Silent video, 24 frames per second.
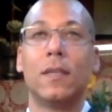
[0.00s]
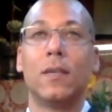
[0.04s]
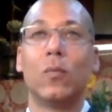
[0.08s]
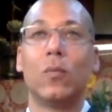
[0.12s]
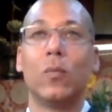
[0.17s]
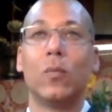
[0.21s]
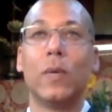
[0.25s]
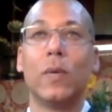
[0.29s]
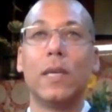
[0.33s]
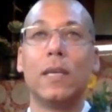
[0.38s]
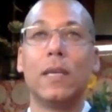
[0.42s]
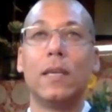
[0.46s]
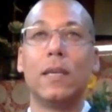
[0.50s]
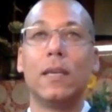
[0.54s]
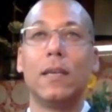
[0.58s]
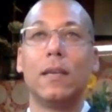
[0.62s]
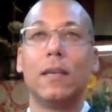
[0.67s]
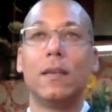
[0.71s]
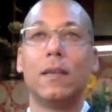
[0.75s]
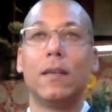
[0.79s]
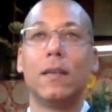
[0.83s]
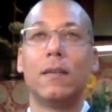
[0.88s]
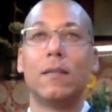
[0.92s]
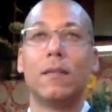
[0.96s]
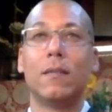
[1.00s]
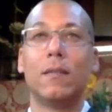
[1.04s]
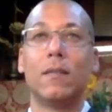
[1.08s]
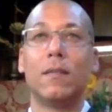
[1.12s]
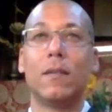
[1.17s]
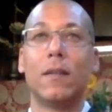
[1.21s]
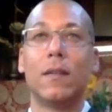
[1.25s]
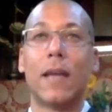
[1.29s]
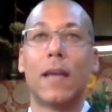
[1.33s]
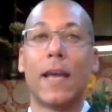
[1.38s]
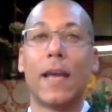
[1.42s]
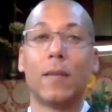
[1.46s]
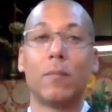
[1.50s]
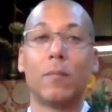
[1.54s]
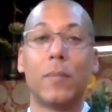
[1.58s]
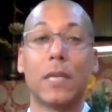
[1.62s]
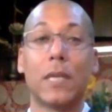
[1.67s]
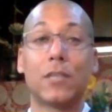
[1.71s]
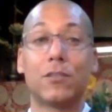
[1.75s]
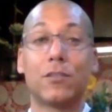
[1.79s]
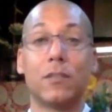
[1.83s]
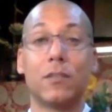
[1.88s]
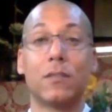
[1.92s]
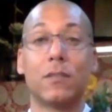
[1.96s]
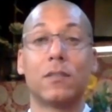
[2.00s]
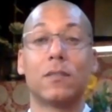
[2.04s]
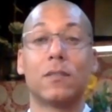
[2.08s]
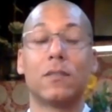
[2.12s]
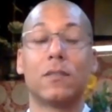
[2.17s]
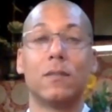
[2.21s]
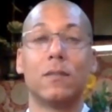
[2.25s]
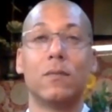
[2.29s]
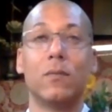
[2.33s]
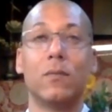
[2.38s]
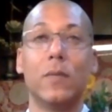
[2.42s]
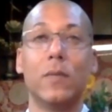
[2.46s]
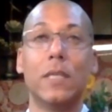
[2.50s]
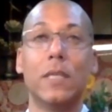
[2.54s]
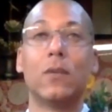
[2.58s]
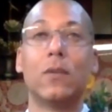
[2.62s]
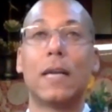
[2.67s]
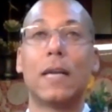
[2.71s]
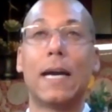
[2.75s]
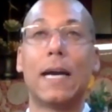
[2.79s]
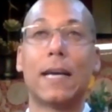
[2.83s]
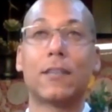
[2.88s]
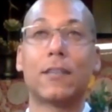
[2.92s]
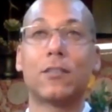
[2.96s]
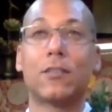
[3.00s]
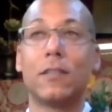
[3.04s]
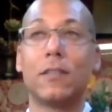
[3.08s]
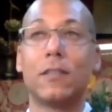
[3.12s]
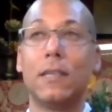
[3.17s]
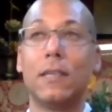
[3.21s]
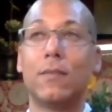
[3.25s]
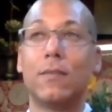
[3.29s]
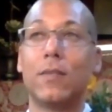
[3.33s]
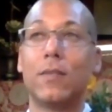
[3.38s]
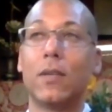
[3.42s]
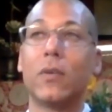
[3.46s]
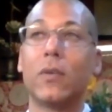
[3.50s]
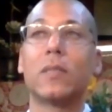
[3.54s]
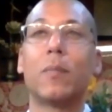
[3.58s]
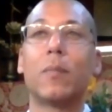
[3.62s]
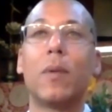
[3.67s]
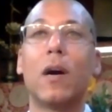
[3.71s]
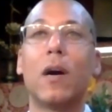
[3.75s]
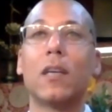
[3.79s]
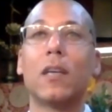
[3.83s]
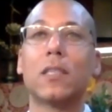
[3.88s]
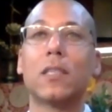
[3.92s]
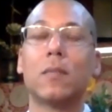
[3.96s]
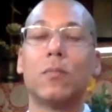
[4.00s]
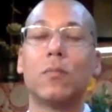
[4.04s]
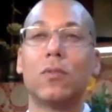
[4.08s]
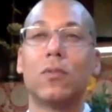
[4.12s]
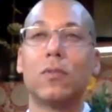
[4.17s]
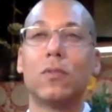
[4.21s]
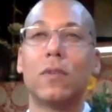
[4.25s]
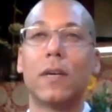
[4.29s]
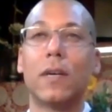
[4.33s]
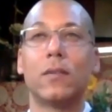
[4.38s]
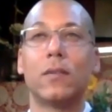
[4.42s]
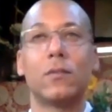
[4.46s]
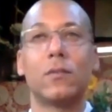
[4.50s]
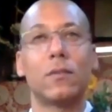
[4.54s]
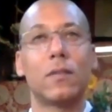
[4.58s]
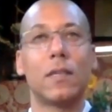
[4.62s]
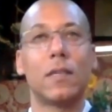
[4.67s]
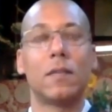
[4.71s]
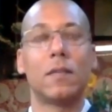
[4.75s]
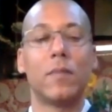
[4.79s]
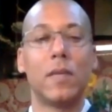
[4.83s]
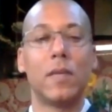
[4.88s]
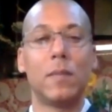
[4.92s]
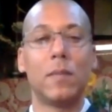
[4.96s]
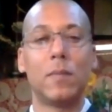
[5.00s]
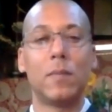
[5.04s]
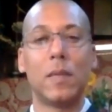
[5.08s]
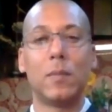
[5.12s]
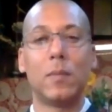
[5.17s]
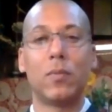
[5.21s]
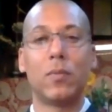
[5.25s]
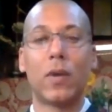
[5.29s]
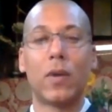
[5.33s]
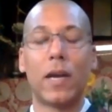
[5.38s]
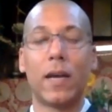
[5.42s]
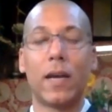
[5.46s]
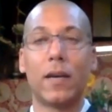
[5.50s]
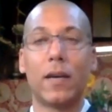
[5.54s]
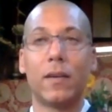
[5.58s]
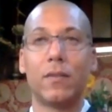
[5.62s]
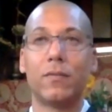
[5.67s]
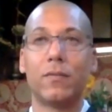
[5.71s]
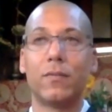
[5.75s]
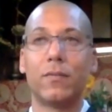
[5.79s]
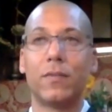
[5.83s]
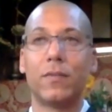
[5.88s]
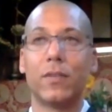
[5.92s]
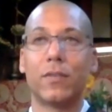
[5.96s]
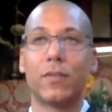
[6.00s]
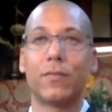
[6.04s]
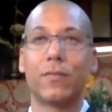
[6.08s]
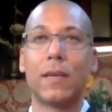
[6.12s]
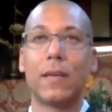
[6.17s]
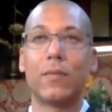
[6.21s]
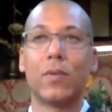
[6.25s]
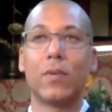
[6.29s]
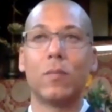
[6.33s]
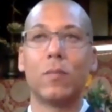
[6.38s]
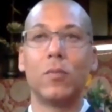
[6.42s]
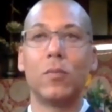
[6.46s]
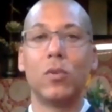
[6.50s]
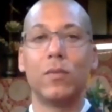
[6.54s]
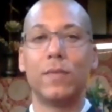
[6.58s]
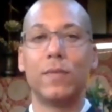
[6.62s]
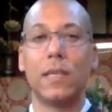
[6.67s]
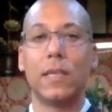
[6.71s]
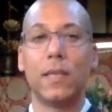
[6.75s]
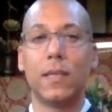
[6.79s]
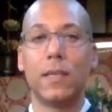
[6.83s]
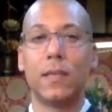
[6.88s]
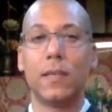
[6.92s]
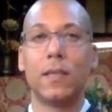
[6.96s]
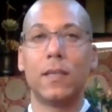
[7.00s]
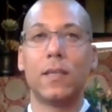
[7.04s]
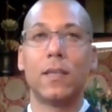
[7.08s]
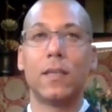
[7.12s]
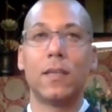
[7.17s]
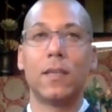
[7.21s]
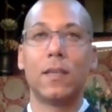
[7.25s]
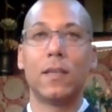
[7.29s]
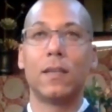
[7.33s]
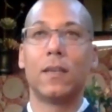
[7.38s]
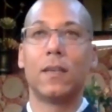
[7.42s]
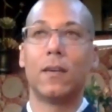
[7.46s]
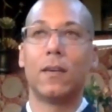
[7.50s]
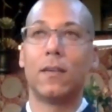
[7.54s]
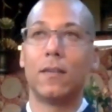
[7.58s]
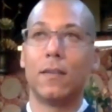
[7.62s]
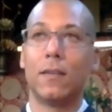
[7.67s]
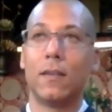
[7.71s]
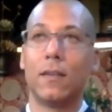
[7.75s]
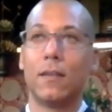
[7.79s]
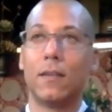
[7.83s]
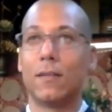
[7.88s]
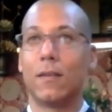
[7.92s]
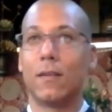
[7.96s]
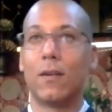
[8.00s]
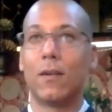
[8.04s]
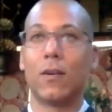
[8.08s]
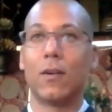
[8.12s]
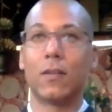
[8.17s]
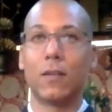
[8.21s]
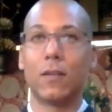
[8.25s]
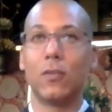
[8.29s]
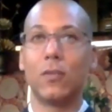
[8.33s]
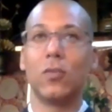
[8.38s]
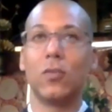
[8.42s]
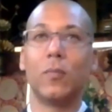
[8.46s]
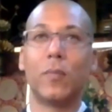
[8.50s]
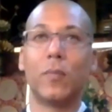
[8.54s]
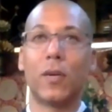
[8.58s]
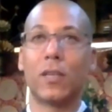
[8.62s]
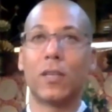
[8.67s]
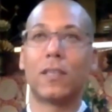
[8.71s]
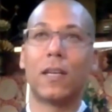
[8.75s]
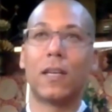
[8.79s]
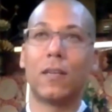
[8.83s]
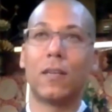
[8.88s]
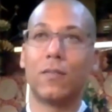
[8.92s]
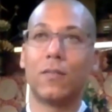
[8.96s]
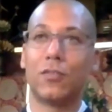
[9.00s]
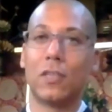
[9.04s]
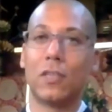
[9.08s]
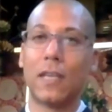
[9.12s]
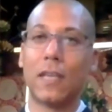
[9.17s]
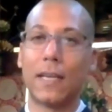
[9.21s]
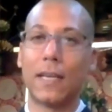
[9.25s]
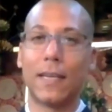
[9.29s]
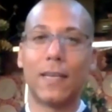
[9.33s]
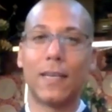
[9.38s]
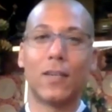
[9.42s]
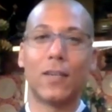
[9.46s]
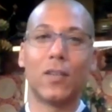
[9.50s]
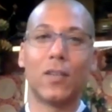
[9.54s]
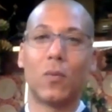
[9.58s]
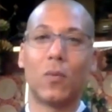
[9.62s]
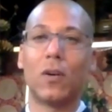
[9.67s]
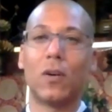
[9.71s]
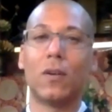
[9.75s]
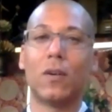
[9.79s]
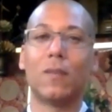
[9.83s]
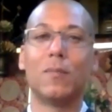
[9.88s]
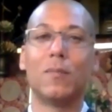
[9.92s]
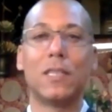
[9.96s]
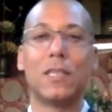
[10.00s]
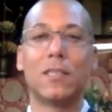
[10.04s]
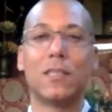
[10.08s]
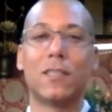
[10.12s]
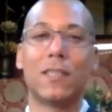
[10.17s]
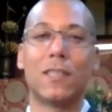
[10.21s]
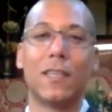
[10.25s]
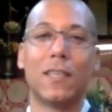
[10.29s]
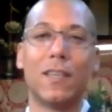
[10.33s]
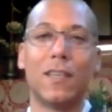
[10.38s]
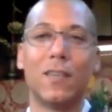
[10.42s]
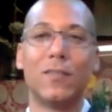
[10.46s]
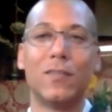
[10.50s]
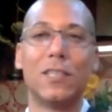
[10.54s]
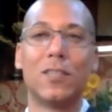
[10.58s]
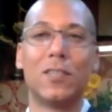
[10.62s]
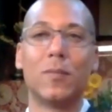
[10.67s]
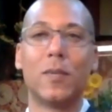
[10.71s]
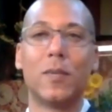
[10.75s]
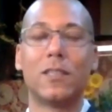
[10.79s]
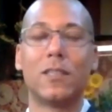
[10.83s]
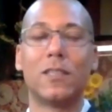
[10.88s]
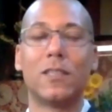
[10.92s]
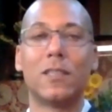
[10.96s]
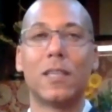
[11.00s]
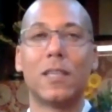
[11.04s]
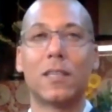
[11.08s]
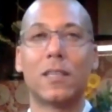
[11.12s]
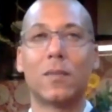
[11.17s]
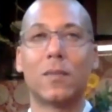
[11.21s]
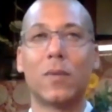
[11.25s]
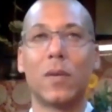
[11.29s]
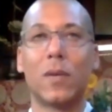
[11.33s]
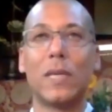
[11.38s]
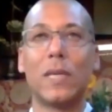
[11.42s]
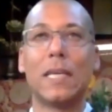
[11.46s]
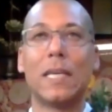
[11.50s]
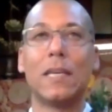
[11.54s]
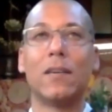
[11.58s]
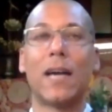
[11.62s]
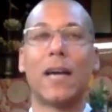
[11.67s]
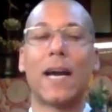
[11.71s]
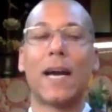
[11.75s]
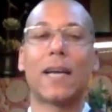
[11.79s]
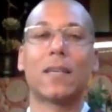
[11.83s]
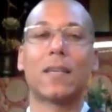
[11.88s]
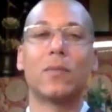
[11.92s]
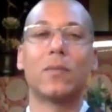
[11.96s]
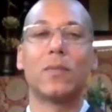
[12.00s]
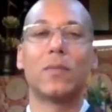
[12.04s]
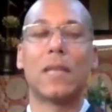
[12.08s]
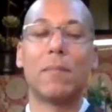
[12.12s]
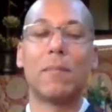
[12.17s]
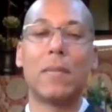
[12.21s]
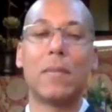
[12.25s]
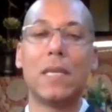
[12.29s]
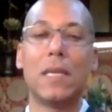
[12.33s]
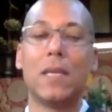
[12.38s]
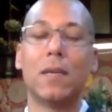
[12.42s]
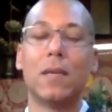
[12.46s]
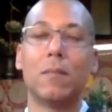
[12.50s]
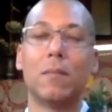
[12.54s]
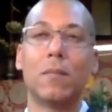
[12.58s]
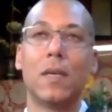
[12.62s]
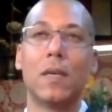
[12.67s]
We hang pictures. We don't actually, even though it's possible, I don't think many people have their favorite movie on loop on a television hanging on the wall because they loved it so much. It's not the way we interact with that medium.